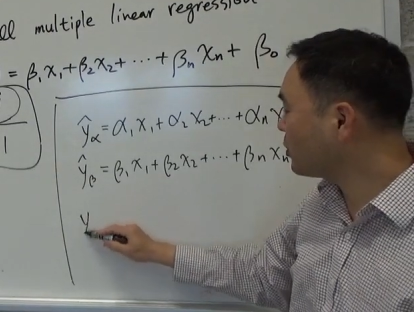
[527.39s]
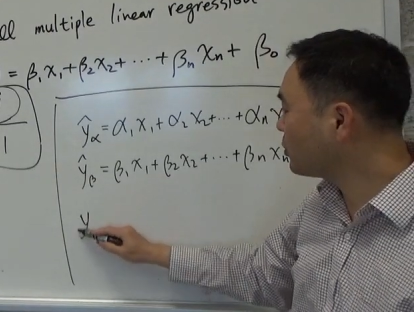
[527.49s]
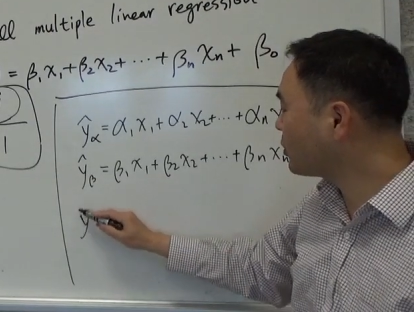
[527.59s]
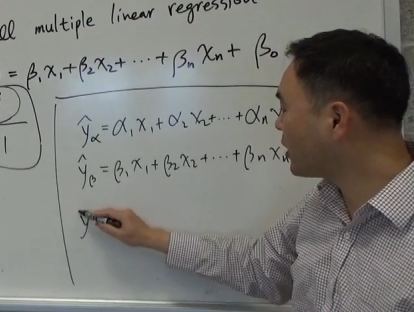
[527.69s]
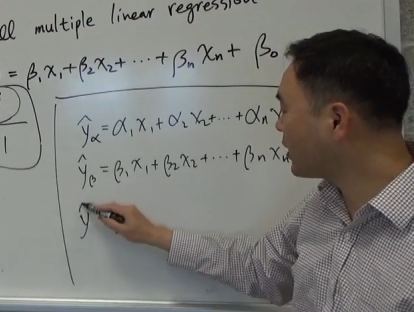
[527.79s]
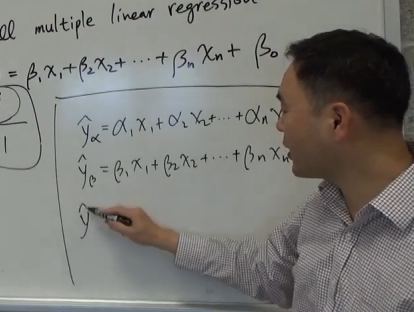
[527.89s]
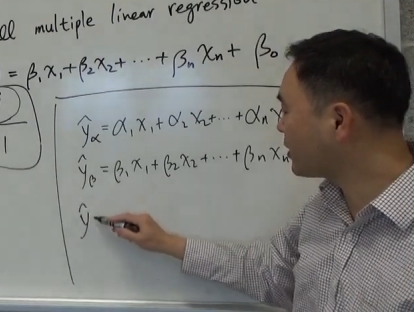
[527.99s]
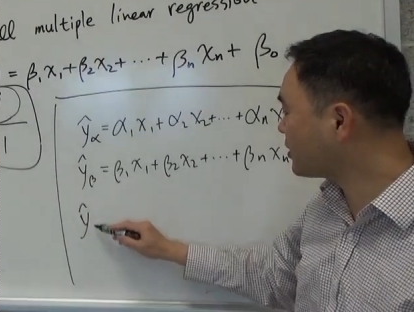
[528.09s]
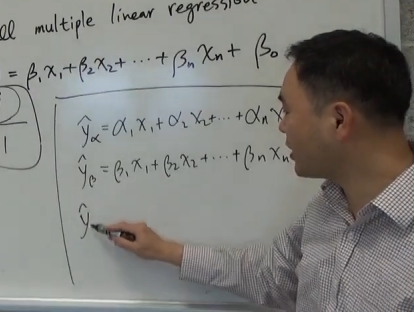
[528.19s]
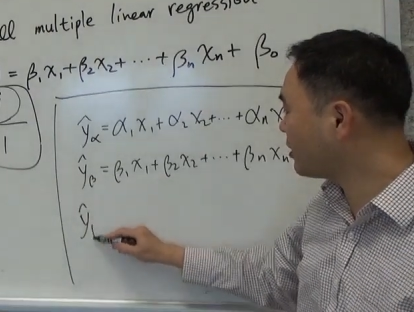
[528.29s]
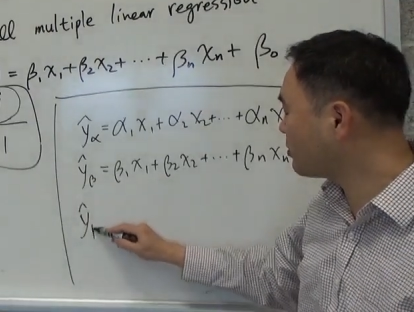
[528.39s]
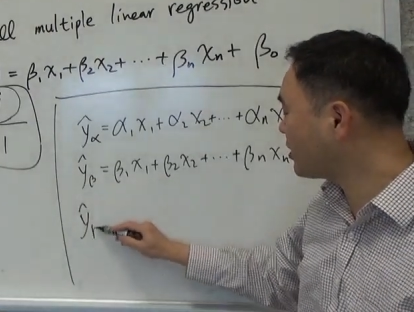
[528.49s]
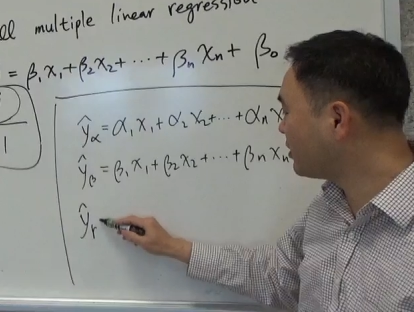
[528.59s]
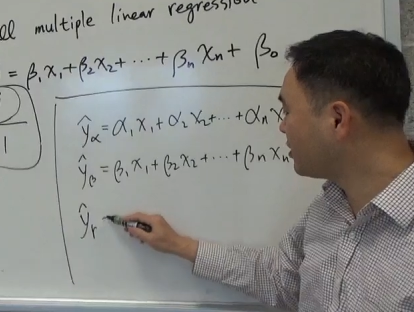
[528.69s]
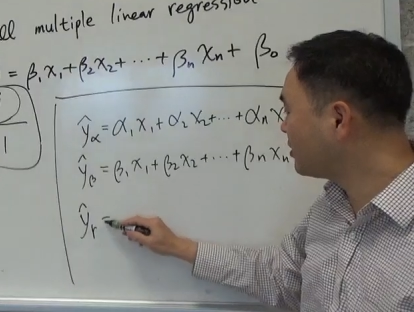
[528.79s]
Y hat
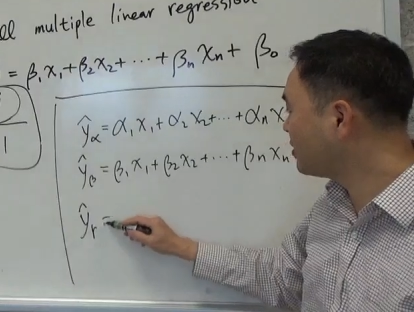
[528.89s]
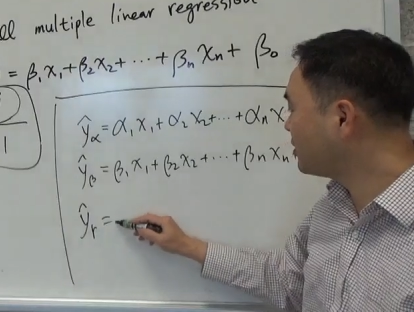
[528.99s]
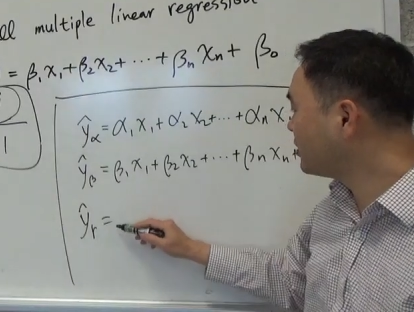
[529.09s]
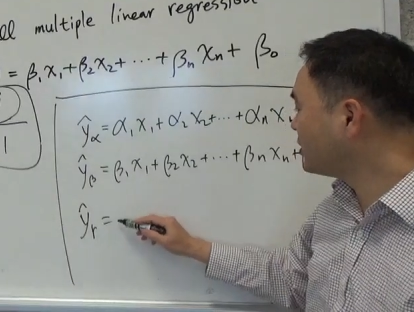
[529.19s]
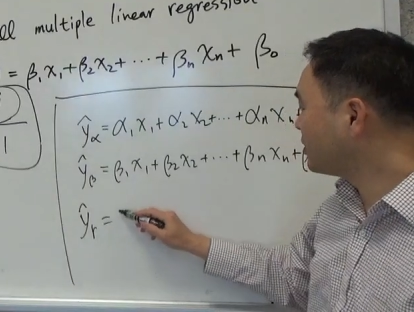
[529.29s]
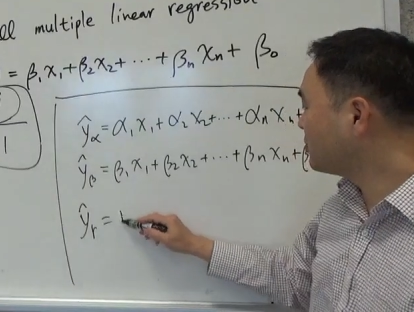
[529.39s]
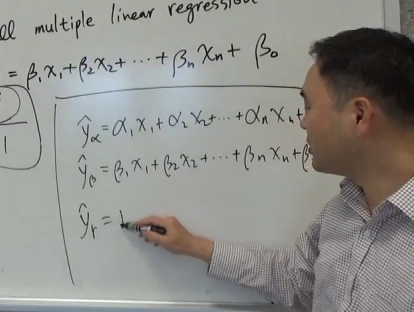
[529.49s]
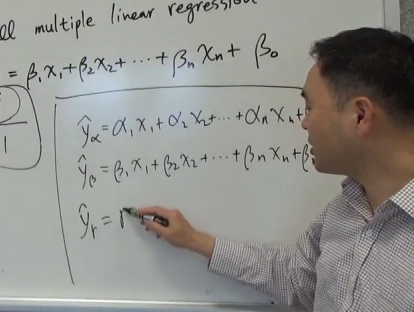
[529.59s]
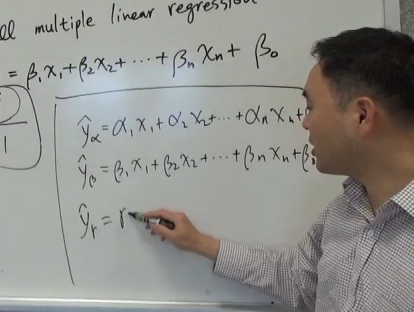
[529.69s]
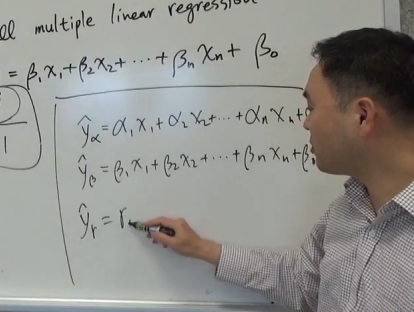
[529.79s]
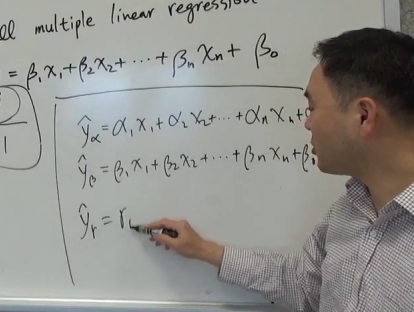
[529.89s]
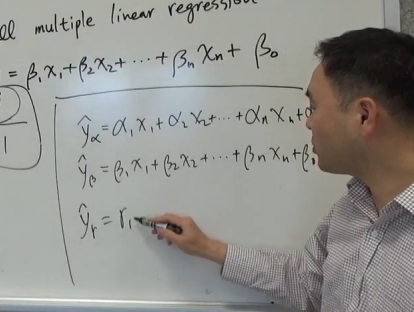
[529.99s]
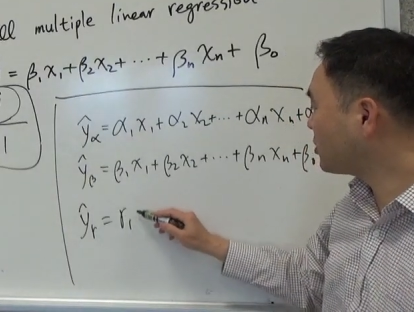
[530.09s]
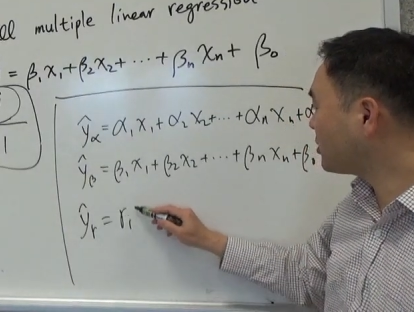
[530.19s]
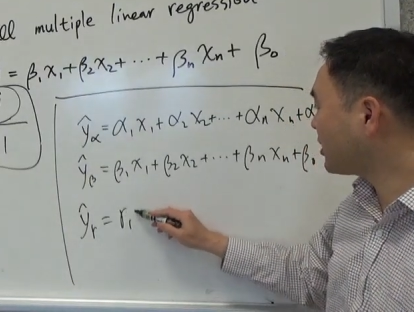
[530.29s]
gamma will be gamma 1